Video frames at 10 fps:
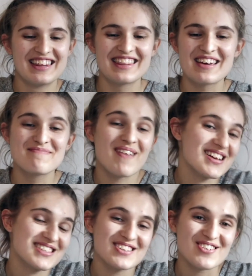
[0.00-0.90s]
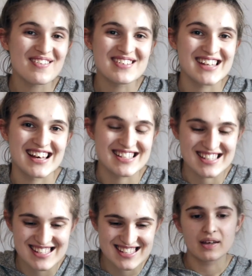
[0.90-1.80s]
They've passed their driving
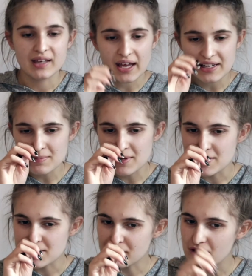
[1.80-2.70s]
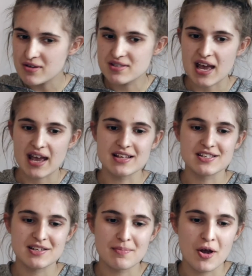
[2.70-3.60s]
tests. Candy Muse, Rosé and
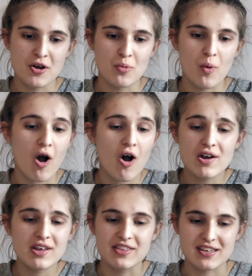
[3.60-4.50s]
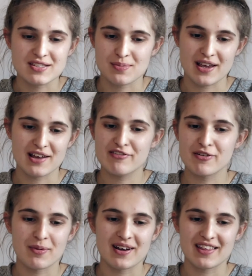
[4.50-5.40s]
Simone were honoured this week for
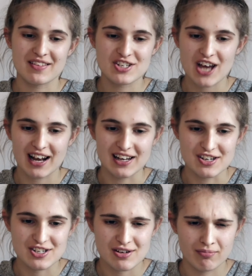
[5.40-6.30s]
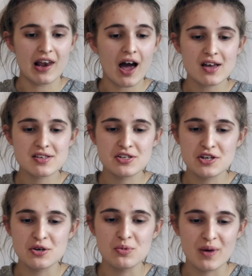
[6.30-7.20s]
winning the challenge. The last
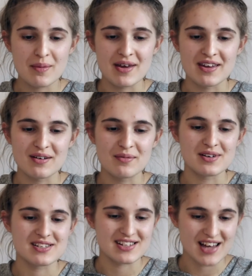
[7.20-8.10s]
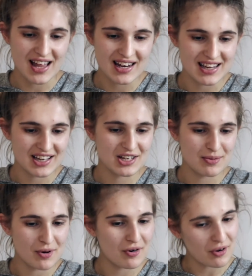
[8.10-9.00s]
2 women were Denali and
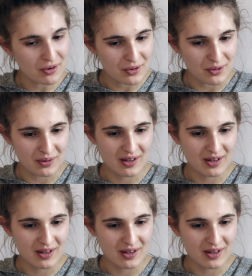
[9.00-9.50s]
Kimora Hall,